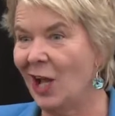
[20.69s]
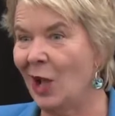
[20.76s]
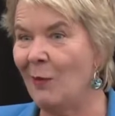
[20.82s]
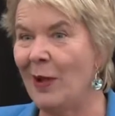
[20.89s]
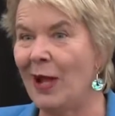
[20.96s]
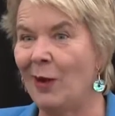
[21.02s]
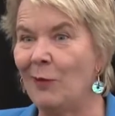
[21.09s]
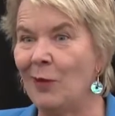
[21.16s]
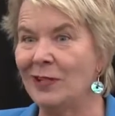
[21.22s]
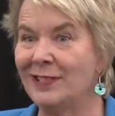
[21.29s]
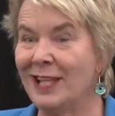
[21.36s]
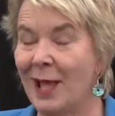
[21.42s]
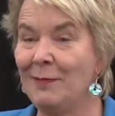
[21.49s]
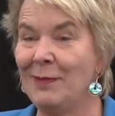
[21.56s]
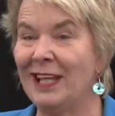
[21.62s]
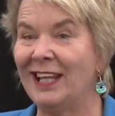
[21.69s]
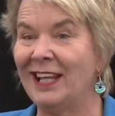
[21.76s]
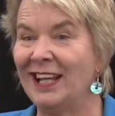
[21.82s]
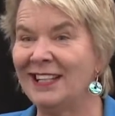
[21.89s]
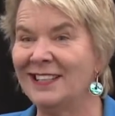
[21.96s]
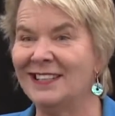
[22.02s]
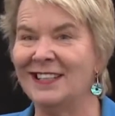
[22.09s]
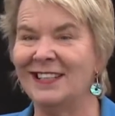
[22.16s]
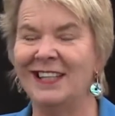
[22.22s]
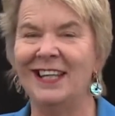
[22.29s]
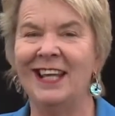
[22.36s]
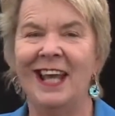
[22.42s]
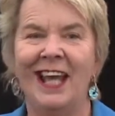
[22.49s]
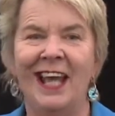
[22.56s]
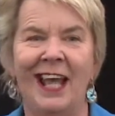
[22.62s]
about what's happening in our
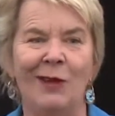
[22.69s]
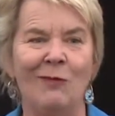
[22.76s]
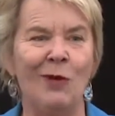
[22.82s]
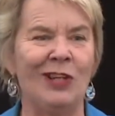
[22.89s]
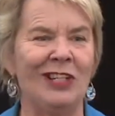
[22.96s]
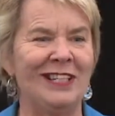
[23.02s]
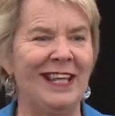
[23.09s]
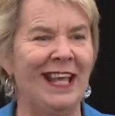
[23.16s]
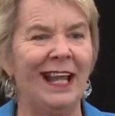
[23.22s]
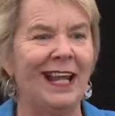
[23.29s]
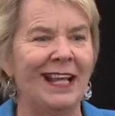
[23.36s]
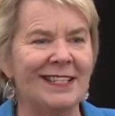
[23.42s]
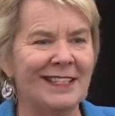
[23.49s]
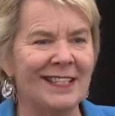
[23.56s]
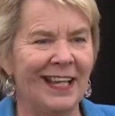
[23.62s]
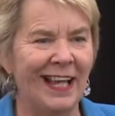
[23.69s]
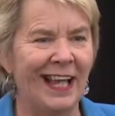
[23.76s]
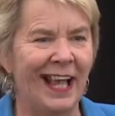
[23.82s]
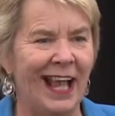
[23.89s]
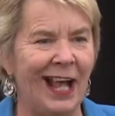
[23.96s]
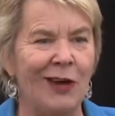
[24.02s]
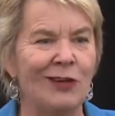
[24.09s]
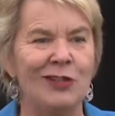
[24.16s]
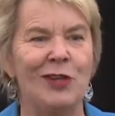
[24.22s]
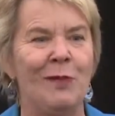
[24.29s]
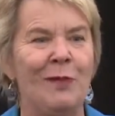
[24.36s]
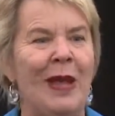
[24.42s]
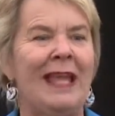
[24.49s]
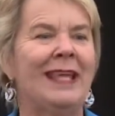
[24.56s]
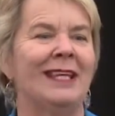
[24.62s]
city and want to tell us how to
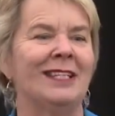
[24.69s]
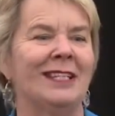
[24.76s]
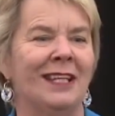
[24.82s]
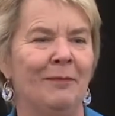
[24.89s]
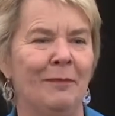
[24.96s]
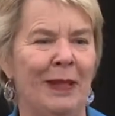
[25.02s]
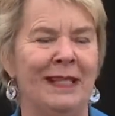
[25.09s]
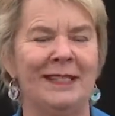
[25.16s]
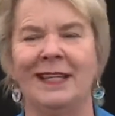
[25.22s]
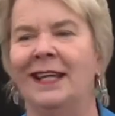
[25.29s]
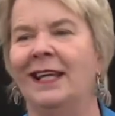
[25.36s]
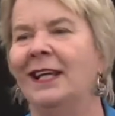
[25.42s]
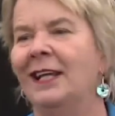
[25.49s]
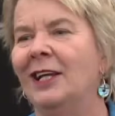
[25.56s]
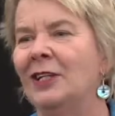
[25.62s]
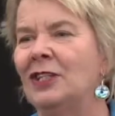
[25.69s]
make it better,